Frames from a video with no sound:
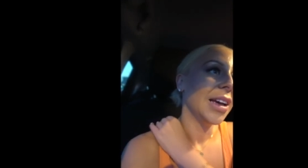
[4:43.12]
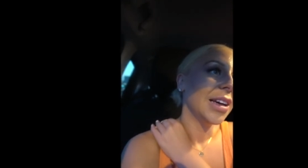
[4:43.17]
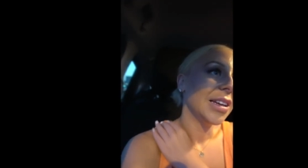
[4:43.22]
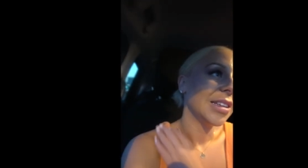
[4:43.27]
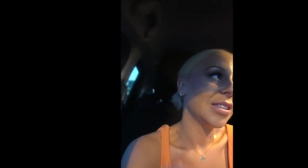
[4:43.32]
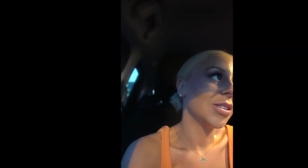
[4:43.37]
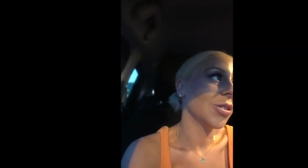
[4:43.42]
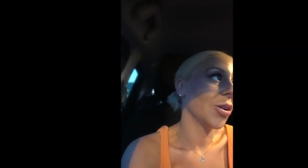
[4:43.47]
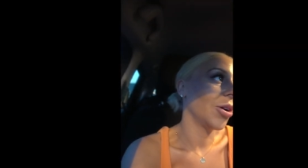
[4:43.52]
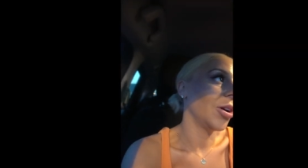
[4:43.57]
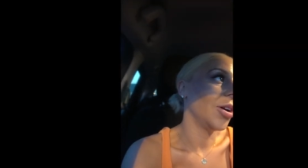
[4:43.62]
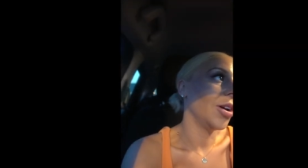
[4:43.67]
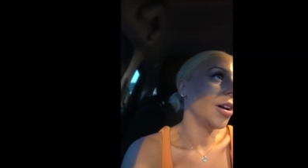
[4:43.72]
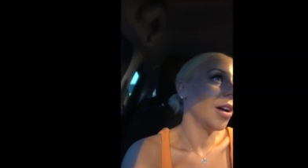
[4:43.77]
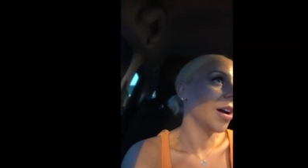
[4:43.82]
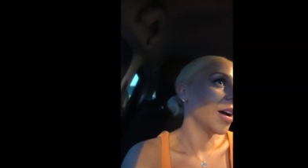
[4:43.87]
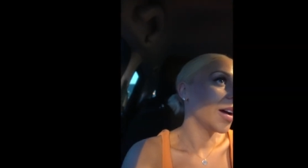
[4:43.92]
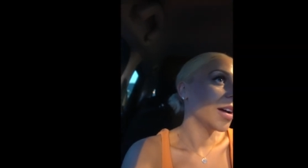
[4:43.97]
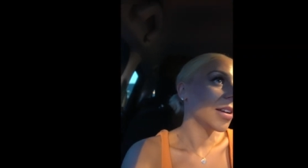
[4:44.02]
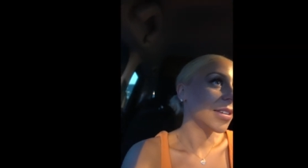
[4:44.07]
so
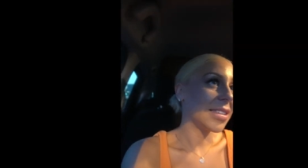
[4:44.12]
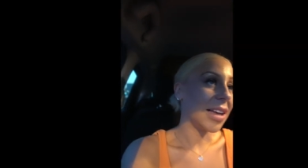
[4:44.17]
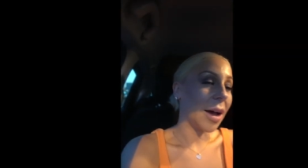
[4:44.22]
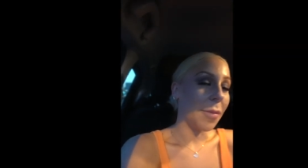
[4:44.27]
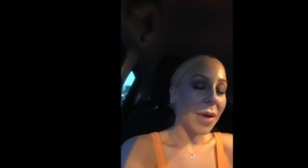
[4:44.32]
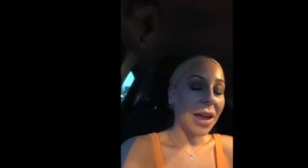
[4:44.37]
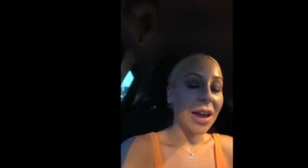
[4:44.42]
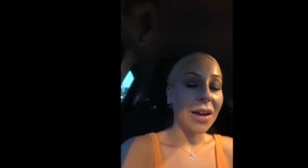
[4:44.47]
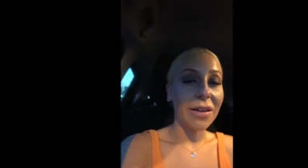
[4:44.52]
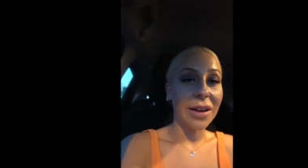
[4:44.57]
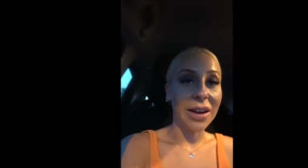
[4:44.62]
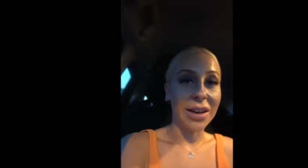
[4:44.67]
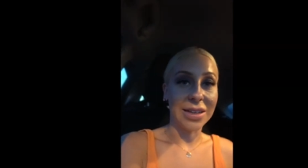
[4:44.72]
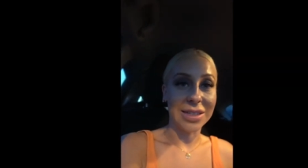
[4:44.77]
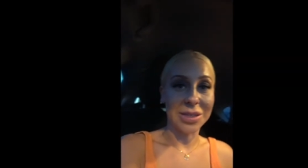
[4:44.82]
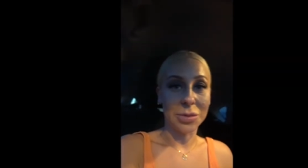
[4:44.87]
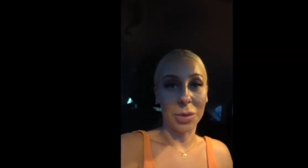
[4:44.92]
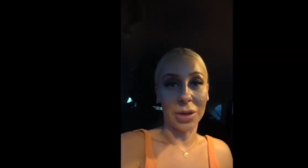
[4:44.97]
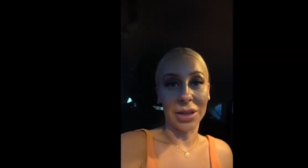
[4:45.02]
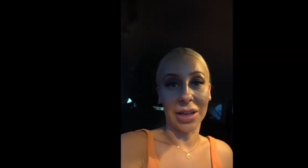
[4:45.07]
some
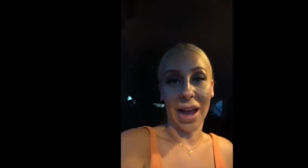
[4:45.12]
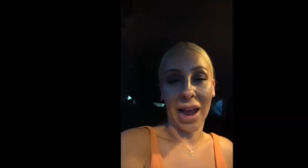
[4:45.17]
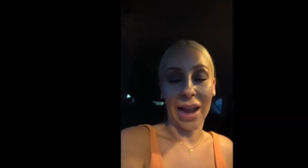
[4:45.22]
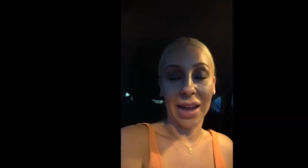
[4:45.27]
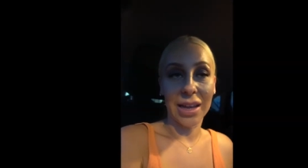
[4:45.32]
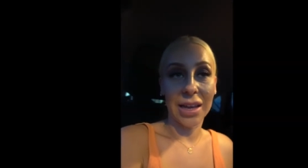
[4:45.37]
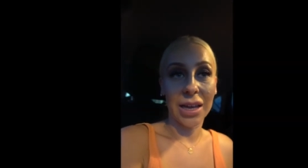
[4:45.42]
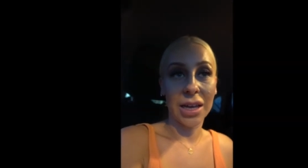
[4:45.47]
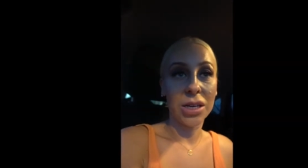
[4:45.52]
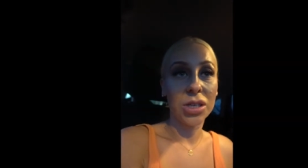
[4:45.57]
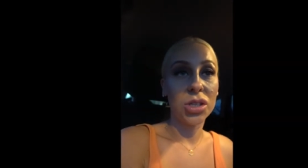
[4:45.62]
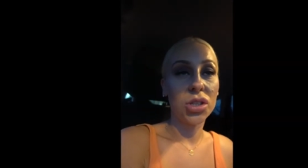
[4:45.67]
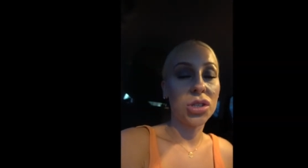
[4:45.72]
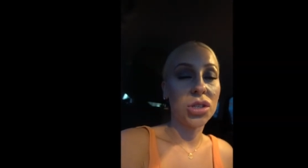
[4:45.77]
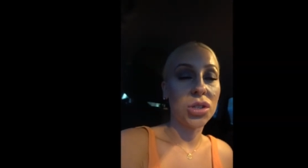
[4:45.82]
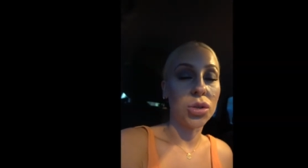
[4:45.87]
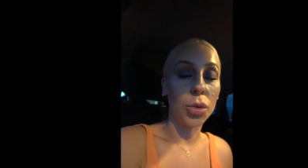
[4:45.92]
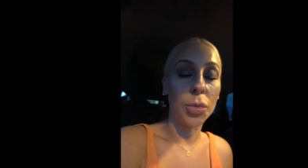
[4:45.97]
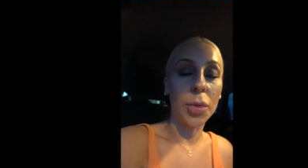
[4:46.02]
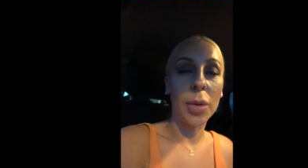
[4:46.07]
areas were like
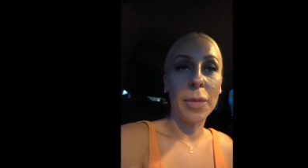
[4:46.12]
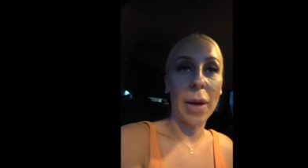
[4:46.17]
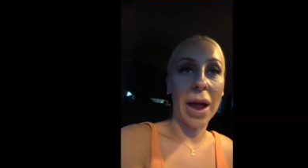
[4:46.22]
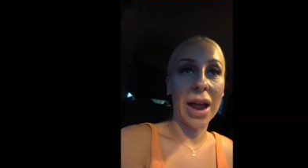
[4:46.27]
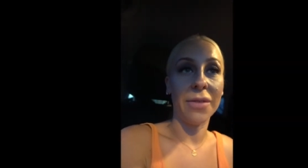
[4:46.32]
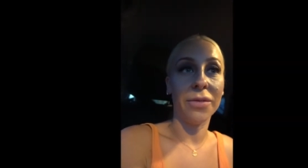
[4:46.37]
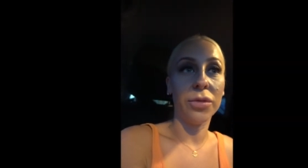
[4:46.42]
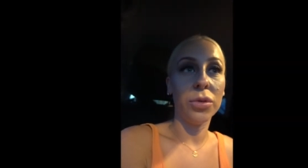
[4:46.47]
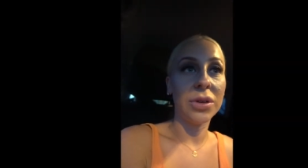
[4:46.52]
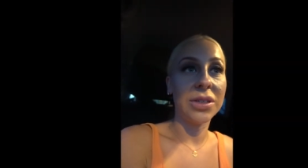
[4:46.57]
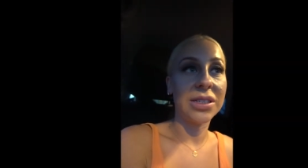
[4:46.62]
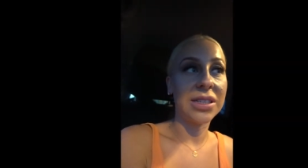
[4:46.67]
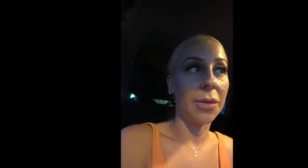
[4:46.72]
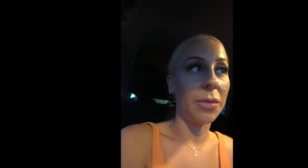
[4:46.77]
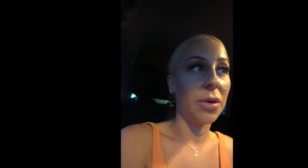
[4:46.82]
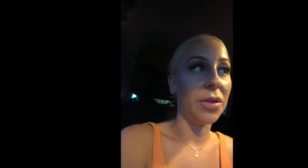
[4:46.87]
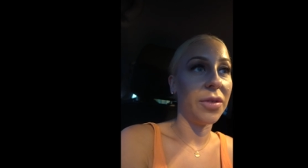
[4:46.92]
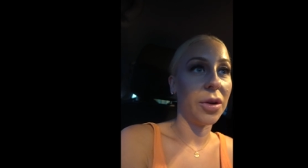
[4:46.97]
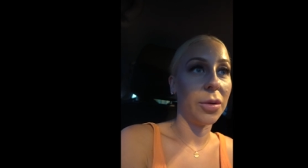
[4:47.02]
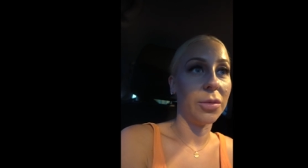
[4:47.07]
super painful and some
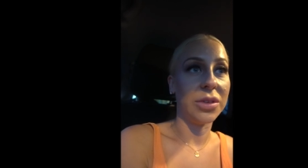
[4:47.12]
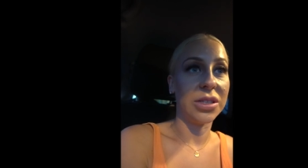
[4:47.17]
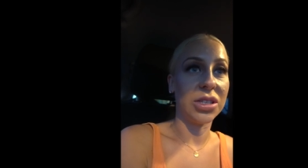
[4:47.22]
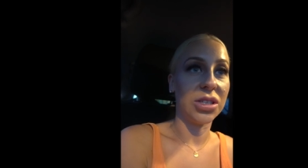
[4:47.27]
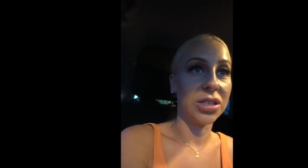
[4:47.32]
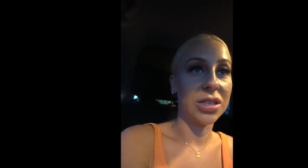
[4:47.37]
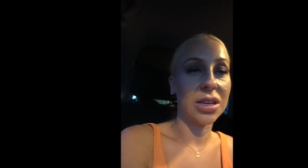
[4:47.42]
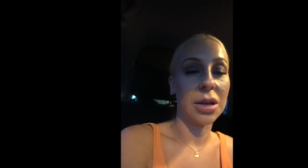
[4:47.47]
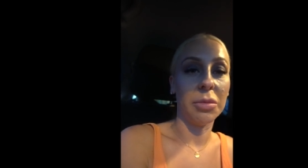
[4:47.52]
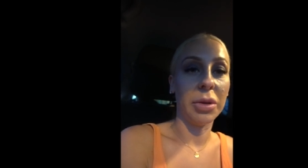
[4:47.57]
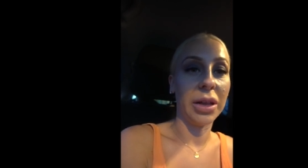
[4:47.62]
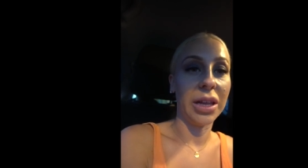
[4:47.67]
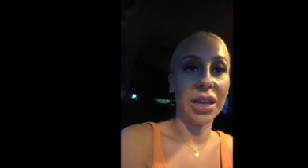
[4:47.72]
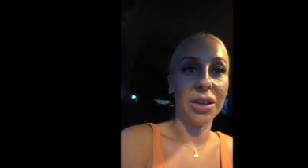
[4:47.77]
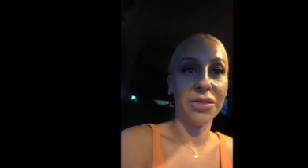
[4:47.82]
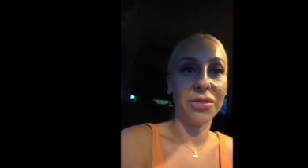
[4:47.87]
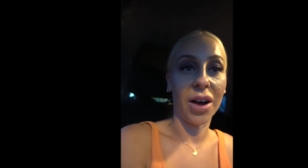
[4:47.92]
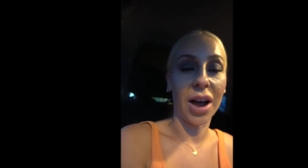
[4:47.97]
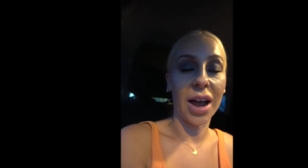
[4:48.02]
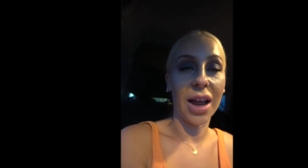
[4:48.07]
of it was just completely
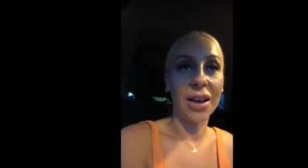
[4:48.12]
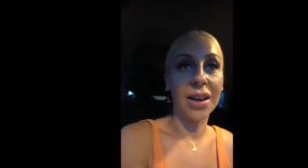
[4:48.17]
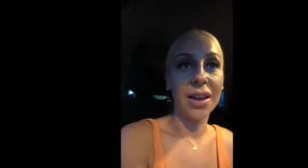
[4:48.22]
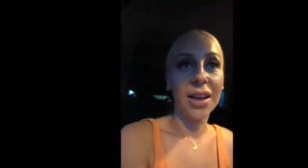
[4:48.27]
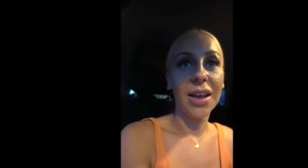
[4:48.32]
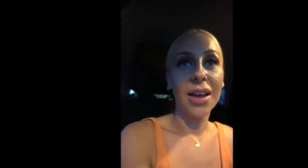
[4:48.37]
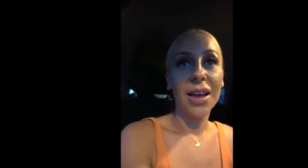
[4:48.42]
fine